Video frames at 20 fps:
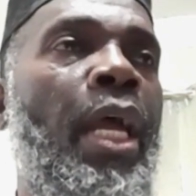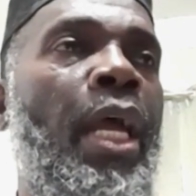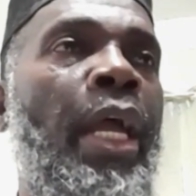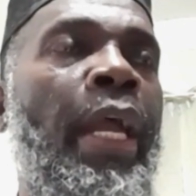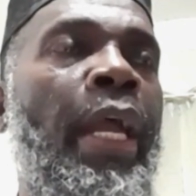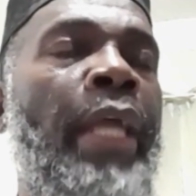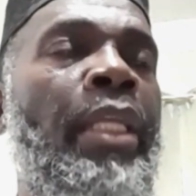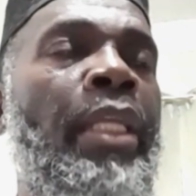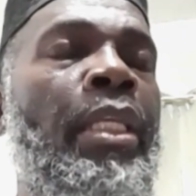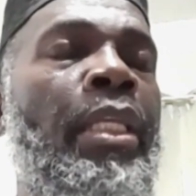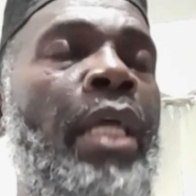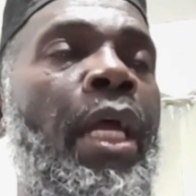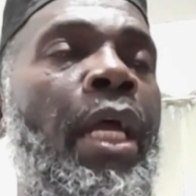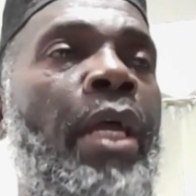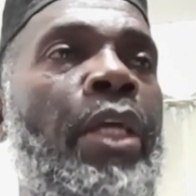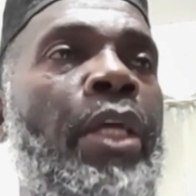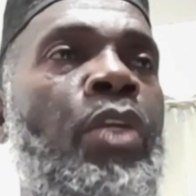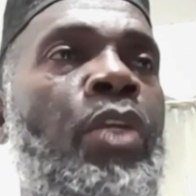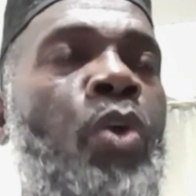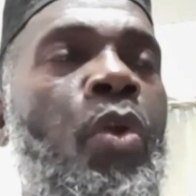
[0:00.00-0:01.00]
And
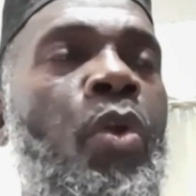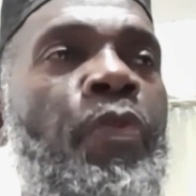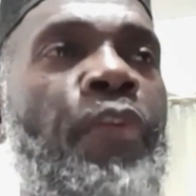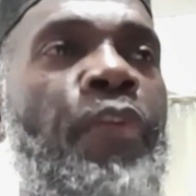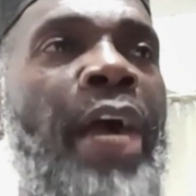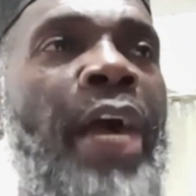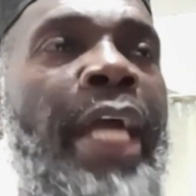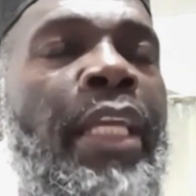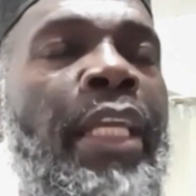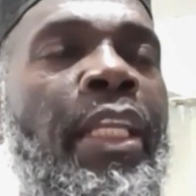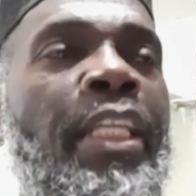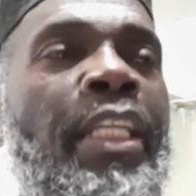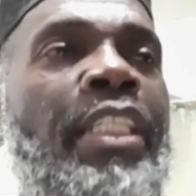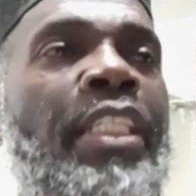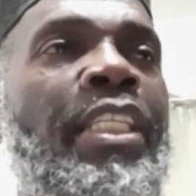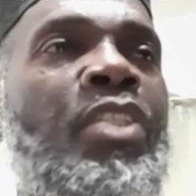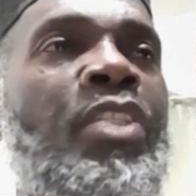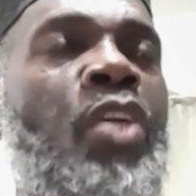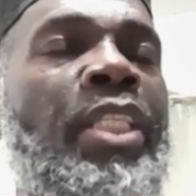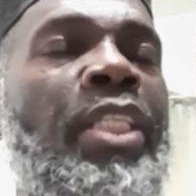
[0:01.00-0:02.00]
you'll find this
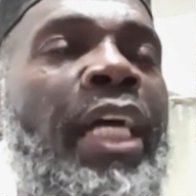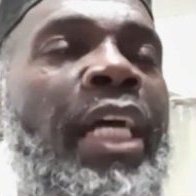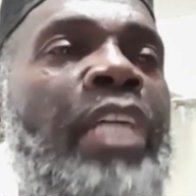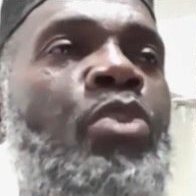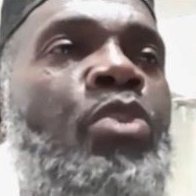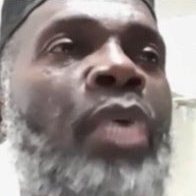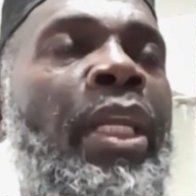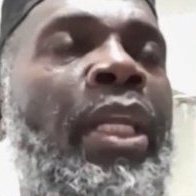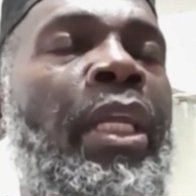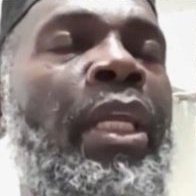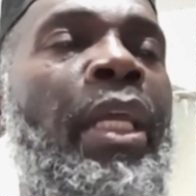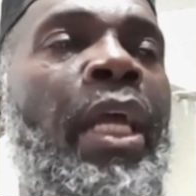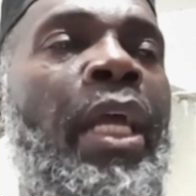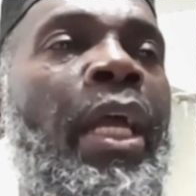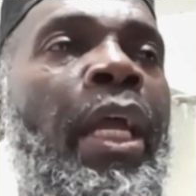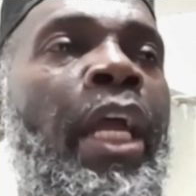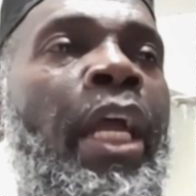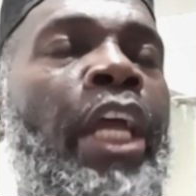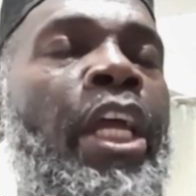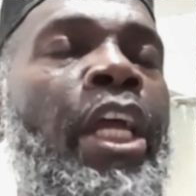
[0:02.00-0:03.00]
is not actually
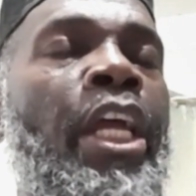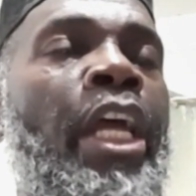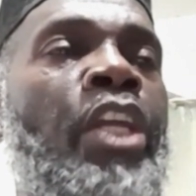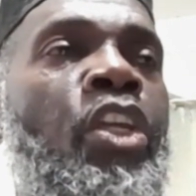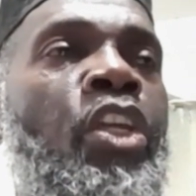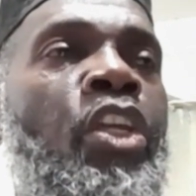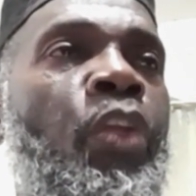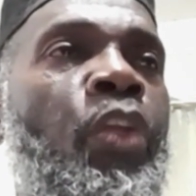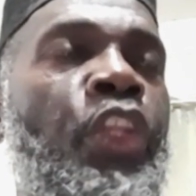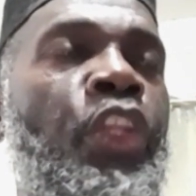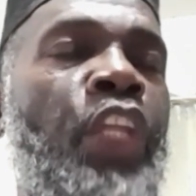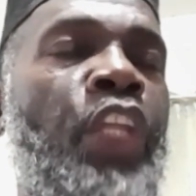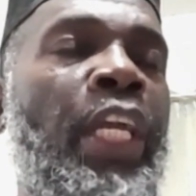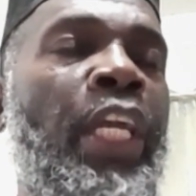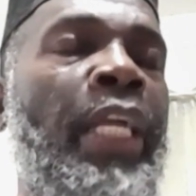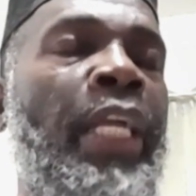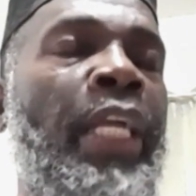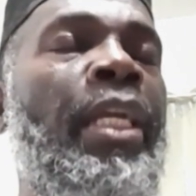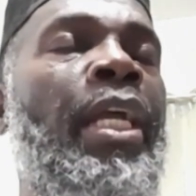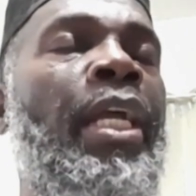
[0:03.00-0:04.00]
a new
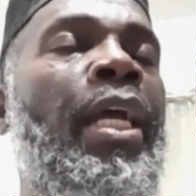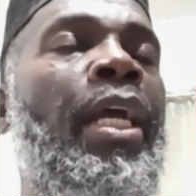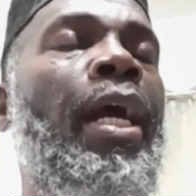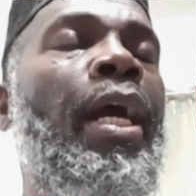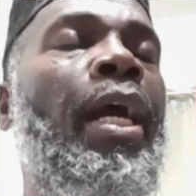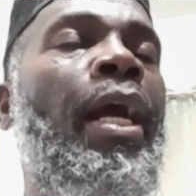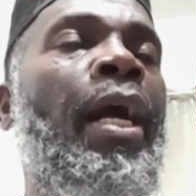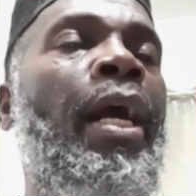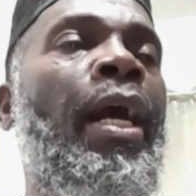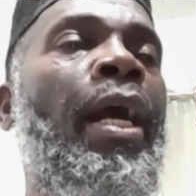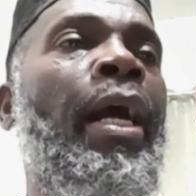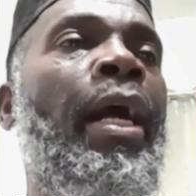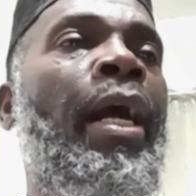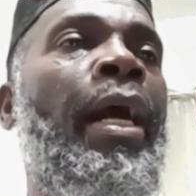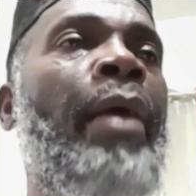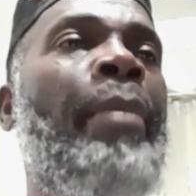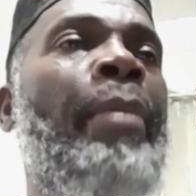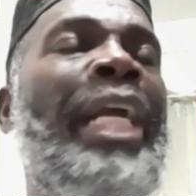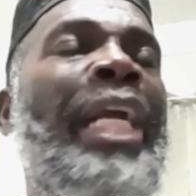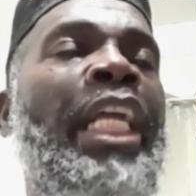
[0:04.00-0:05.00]
thing.
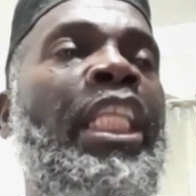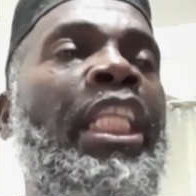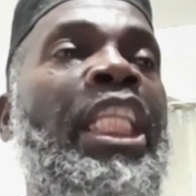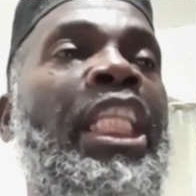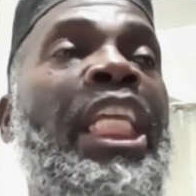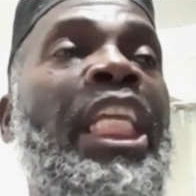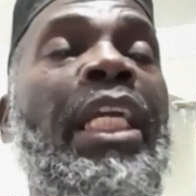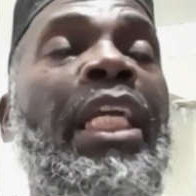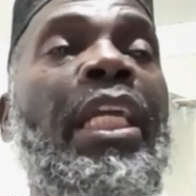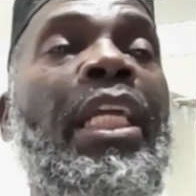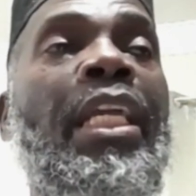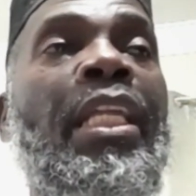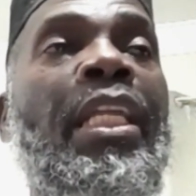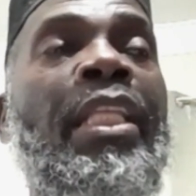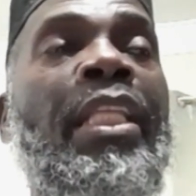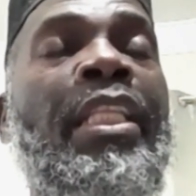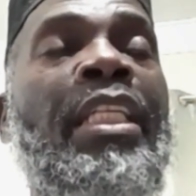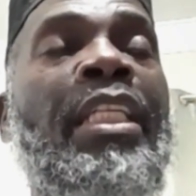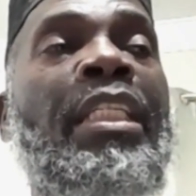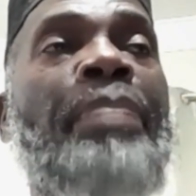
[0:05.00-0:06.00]
But I think
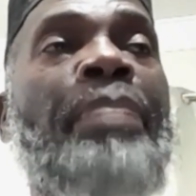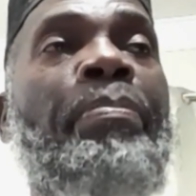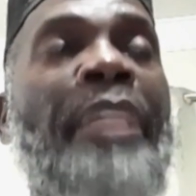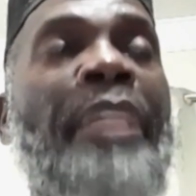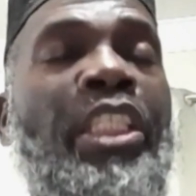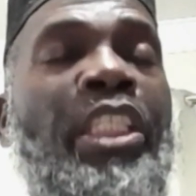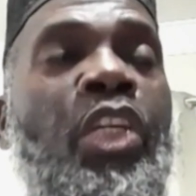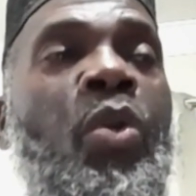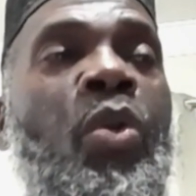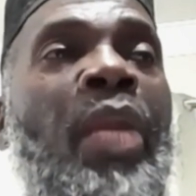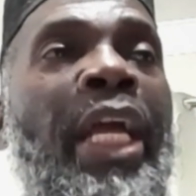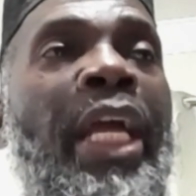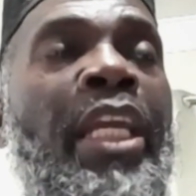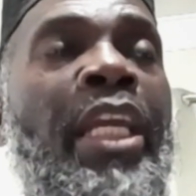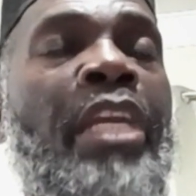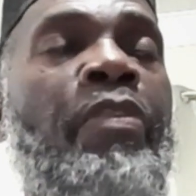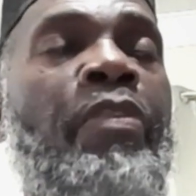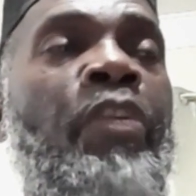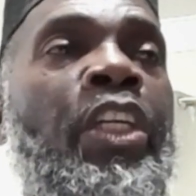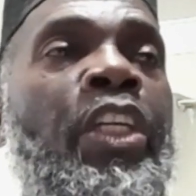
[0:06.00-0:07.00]
this particular
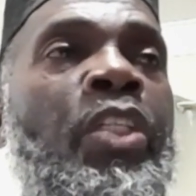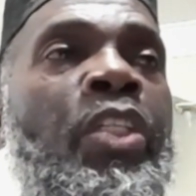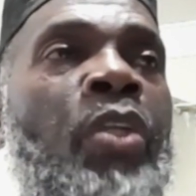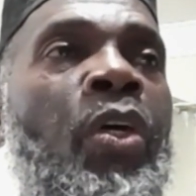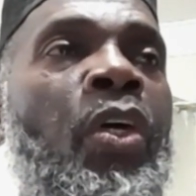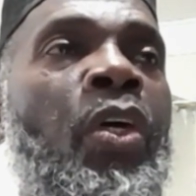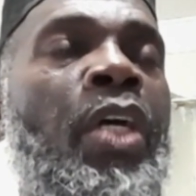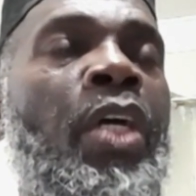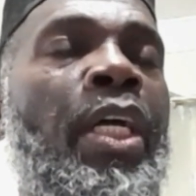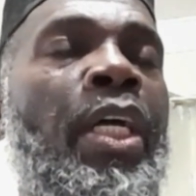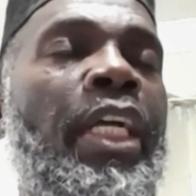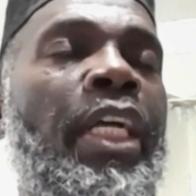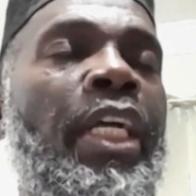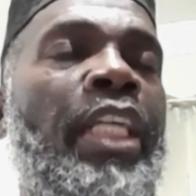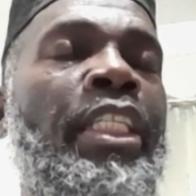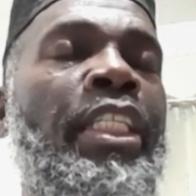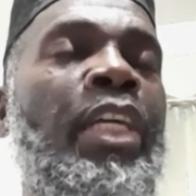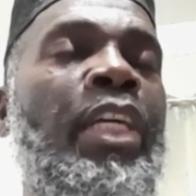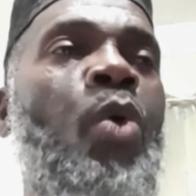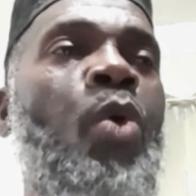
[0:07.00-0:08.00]
individual
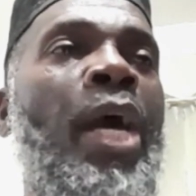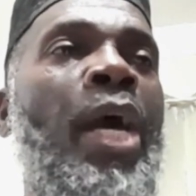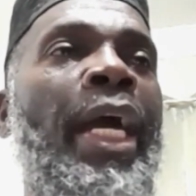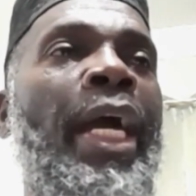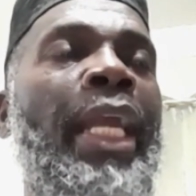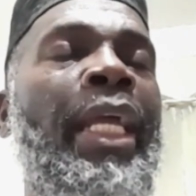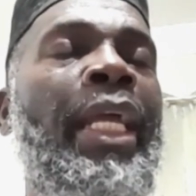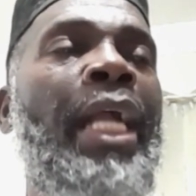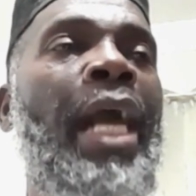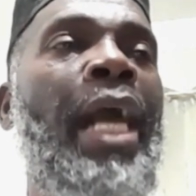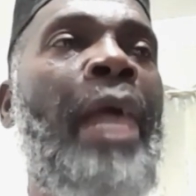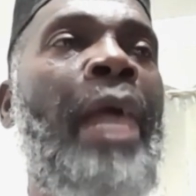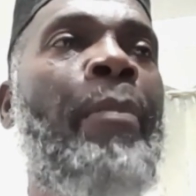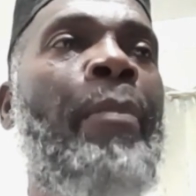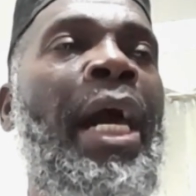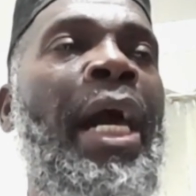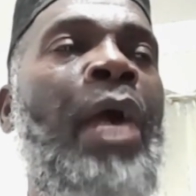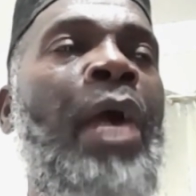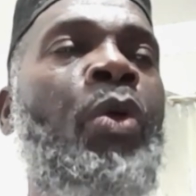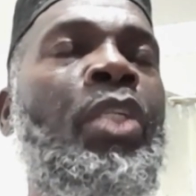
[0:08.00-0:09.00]
is inquiring
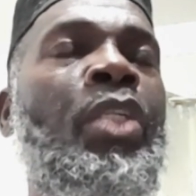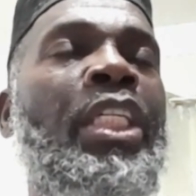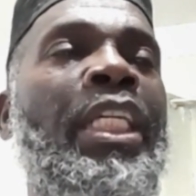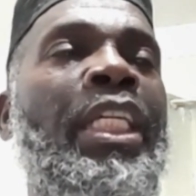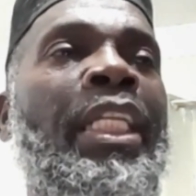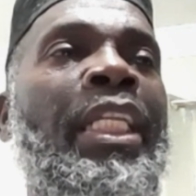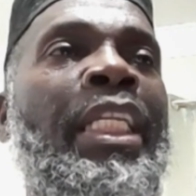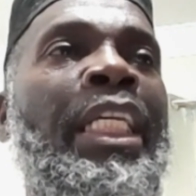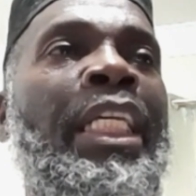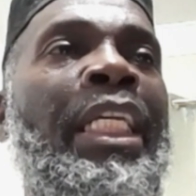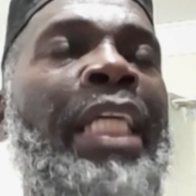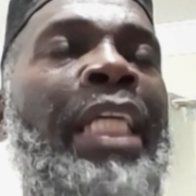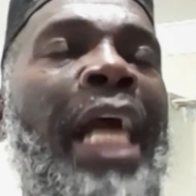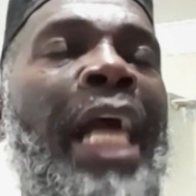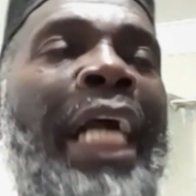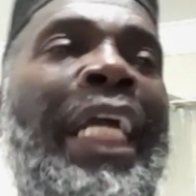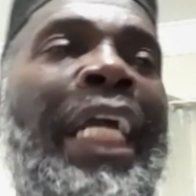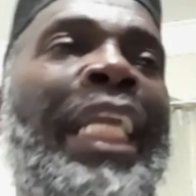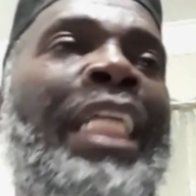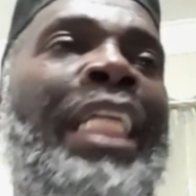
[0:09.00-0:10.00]
about the
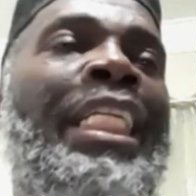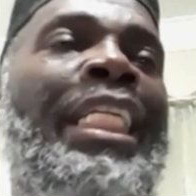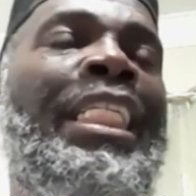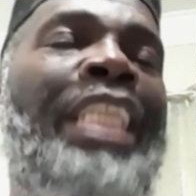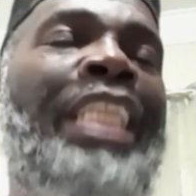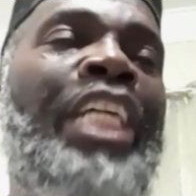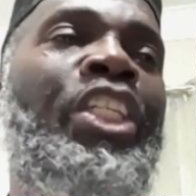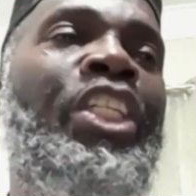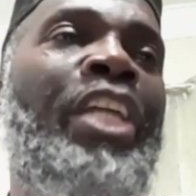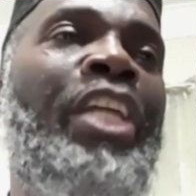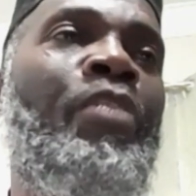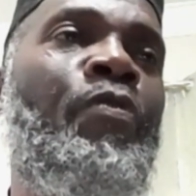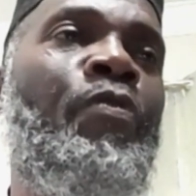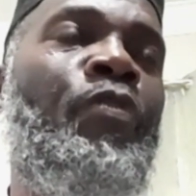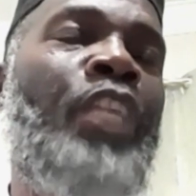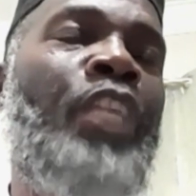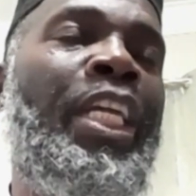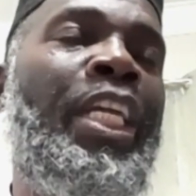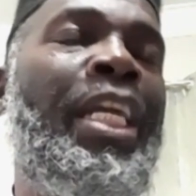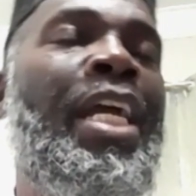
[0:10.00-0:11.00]
accreditation
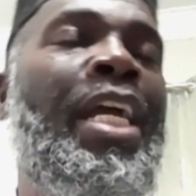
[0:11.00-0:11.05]
fee.